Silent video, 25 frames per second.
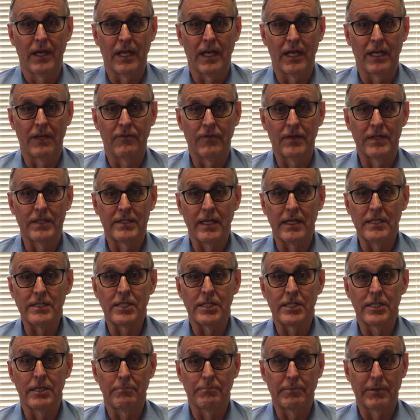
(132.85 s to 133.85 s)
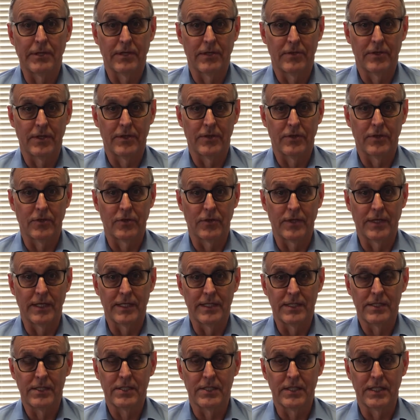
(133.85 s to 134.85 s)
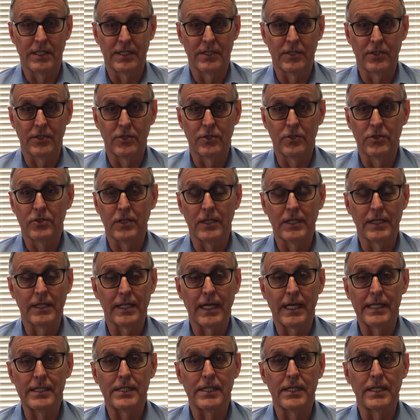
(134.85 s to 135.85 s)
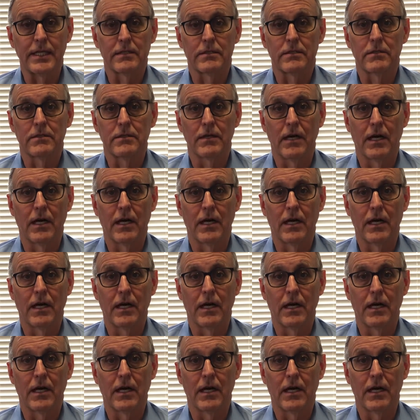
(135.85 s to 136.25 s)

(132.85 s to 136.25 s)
If it doesn't appear that there is, then usually that's it.